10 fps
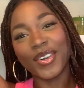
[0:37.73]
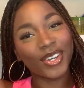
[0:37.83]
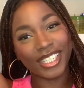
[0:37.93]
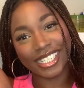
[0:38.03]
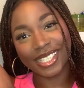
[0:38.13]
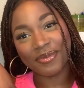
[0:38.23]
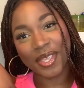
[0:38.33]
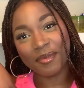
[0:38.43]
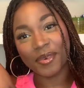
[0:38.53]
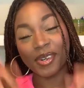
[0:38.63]
gorgeous
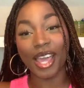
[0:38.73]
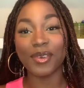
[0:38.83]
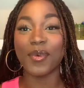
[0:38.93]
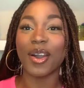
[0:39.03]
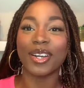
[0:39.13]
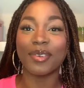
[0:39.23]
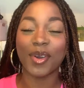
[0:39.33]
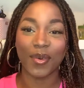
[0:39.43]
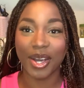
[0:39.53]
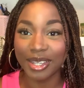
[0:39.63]
people, and welcome
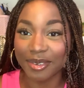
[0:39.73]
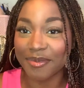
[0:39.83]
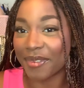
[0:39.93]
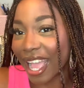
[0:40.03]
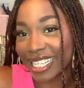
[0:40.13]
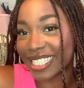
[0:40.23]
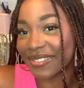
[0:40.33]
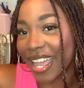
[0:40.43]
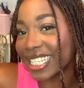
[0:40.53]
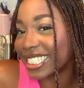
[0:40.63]
or welcome back to
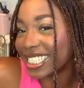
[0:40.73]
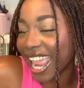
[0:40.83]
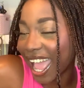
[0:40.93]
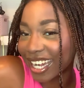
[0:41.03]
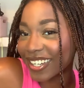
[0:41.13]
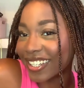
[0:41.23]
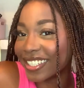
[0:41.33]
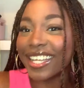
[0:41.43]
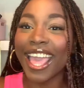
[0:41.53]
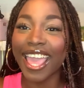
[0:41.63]
my
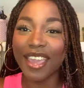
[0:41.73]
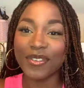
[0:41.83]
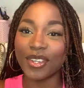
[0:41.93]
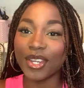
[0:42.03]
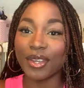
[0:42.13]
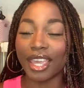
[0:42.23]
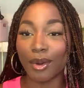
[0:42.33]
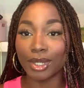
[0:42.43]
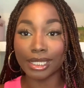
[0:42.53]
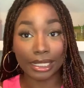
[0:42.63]
channel. If you're new here,
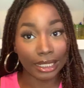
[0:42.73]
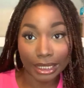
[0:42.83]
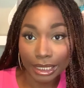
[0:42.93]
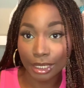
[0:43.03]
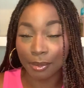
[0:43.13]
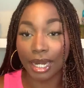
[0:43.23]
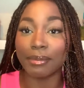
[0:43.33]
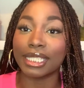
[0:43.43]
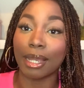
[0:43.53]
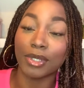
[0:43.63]
what's good? My name
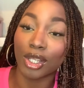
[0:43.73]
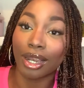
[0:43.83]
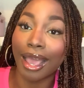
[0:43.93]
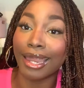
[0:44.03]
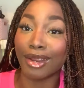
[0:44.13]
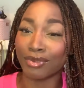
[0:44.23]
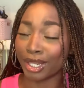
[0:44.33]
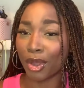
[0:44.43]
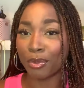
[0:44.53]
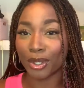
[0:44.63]
is Damisola and I really
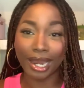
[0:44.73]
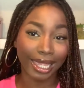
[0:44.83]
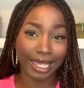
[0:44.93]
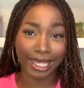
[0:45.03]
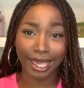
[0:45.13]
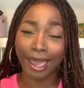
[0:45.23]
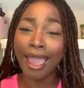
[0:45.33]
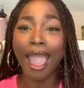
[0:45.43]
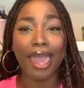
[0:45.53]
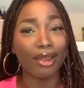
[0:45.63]
hope you like it here,
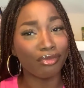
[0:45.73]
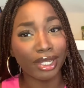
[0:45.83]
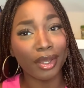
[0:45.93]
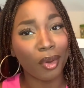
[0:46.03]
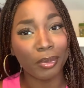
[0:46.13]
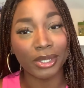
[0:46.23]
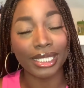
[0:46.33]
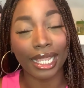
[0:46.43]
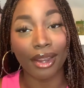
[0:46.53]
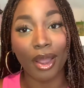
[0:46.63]
and I really hope you
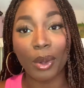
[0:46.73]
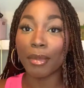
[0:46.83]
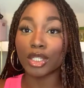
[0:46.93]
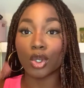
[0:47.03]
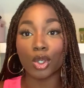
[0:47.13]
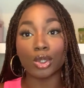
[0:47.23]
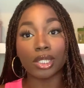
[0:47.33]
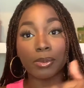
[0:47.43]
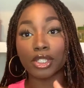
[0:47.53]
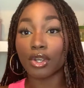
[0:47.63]
stick around. Make sure you
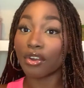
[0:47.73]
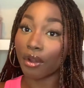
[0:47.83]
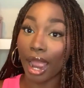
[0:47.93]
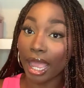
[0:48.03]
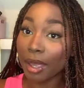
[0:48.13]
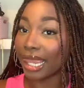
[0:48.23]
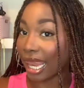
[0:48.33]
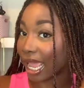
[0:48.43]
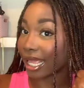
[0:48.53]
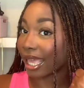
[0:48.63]
subscribe,
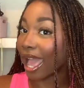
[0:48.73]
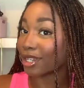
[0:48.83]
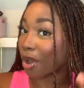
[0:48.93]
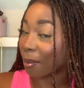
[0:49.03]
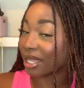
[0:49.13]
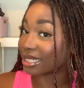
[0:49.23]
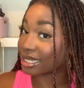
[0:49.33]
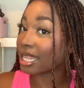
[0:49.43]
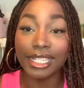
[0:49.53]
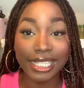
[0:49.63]
like and
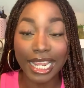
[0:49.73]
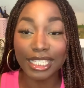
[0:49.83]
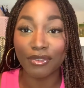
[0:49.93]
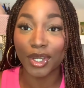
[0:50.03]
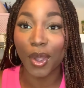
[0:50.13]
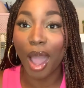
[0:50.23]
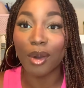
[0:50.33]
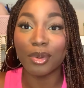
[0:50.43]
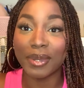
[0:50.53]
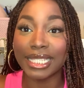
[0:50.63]
comment. In today's video, I
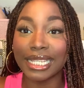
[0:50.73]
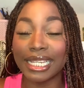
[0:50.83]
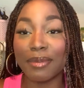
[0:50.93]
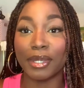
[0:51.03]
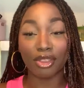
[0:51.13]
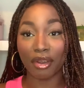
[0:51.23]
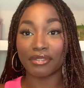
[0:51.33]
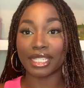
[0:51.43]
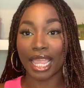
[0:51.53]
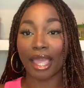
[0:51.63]
will basically be
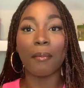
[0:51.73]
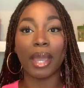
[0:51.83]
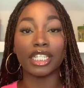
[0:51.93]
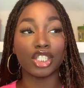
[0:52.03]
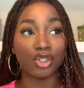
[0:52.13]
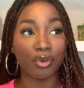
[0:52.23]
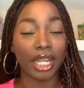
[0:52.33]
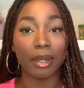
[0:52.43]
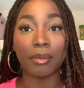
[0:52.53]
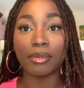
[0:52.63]
thrifting my
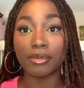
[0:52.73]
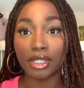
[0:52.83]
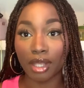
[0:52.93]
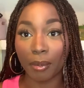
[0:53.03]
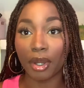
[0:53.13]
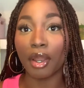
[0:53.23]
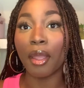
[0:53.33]
dream summer